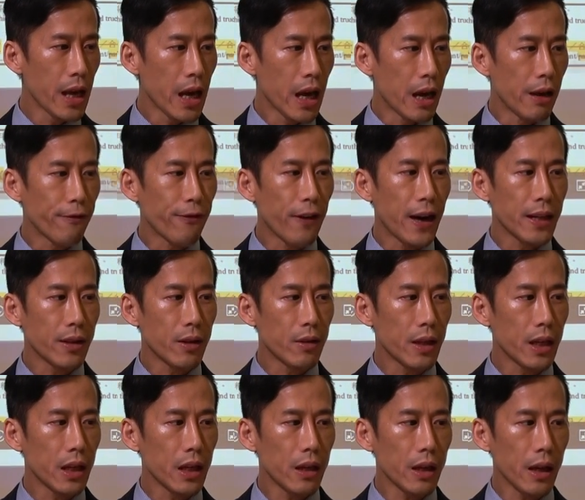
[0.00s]
And
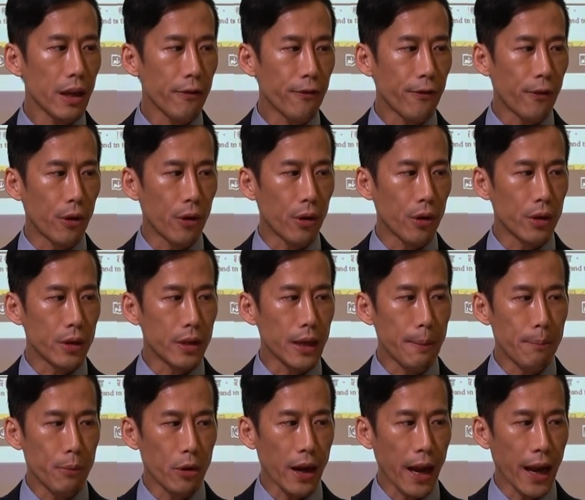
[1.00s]
finally, for
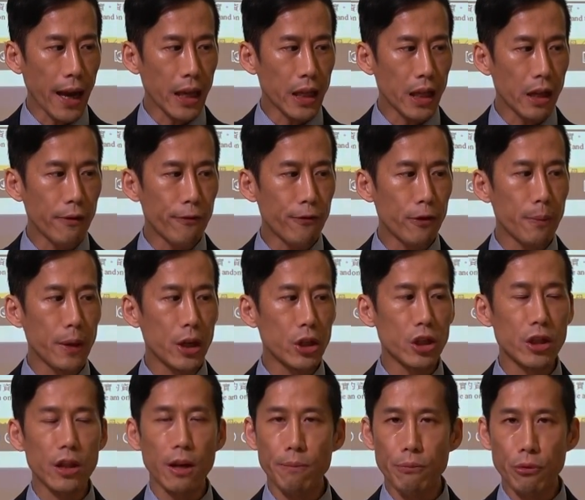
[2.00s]
number A,
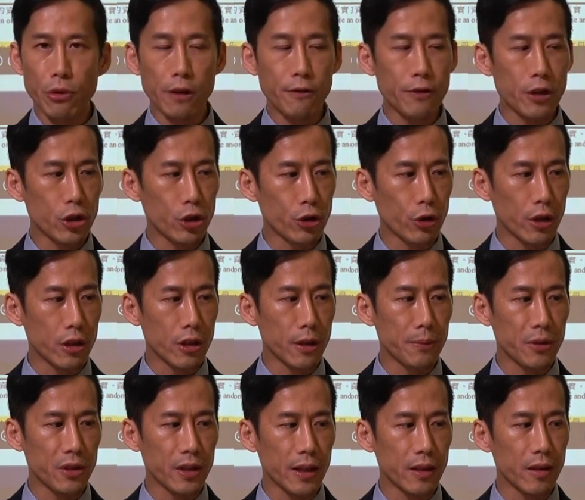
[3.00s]
information on previous short-term
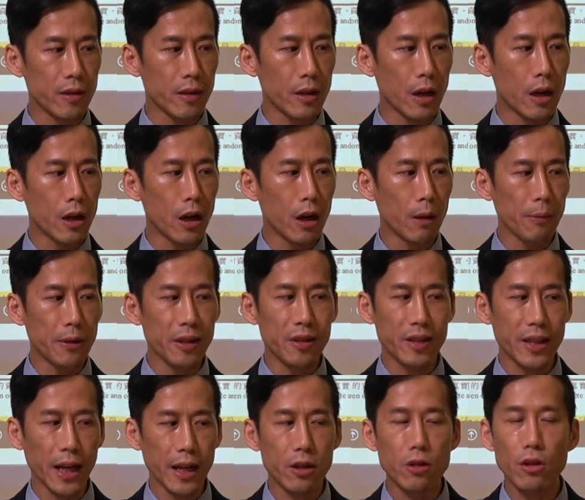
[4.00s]
studies in Hong Kong, please
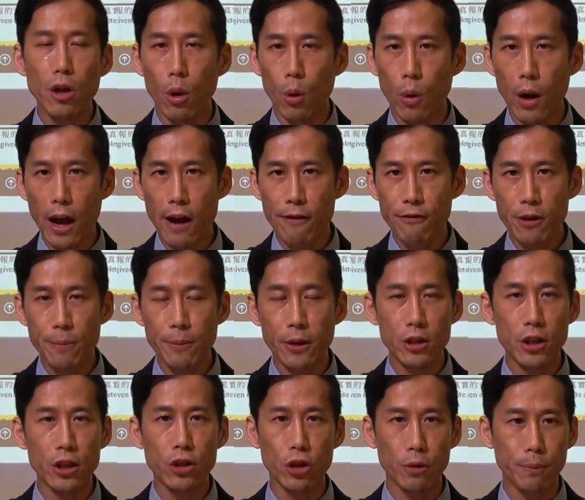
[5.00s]
take no.
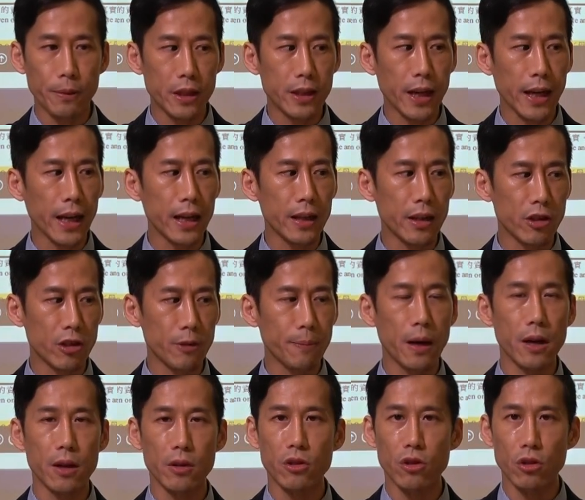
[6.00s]
Everybody should be ticking this
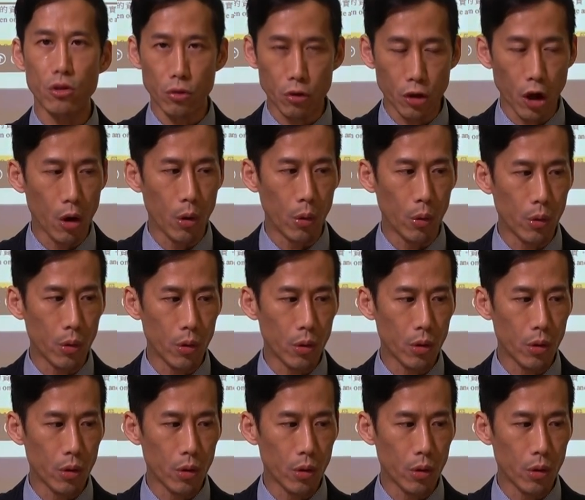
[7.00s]
box, no.